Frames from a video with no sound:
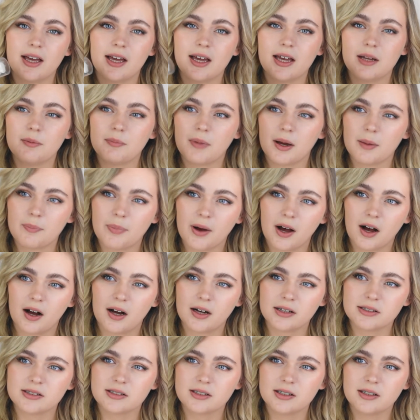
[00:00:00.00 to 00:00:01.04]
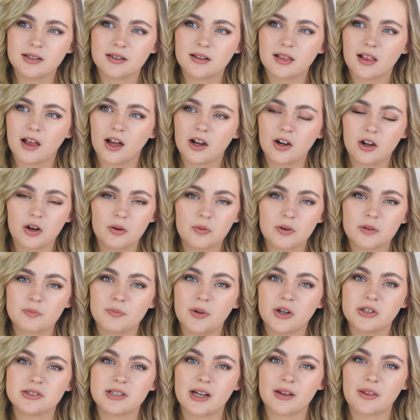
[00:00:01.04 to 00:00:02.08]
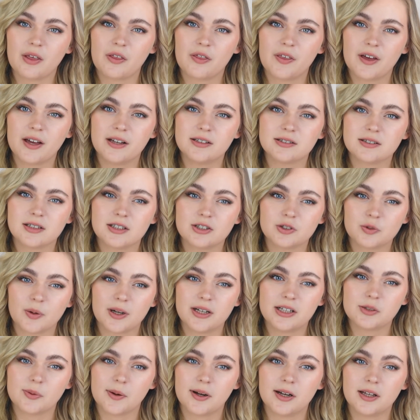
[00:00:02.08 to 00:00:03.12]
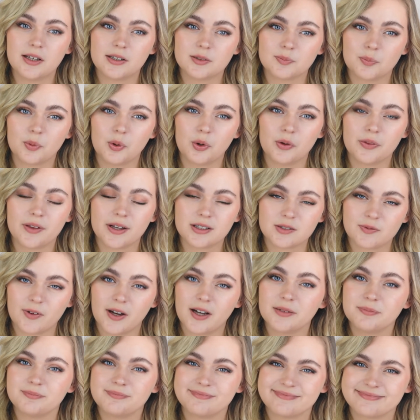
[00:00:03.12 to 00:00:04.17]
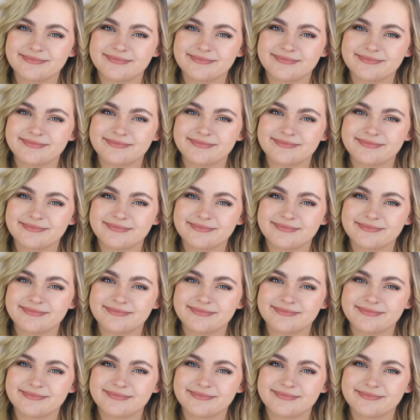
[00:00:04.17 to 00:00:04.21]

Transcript: in my past, along with most other things that 2020 has bought thus far.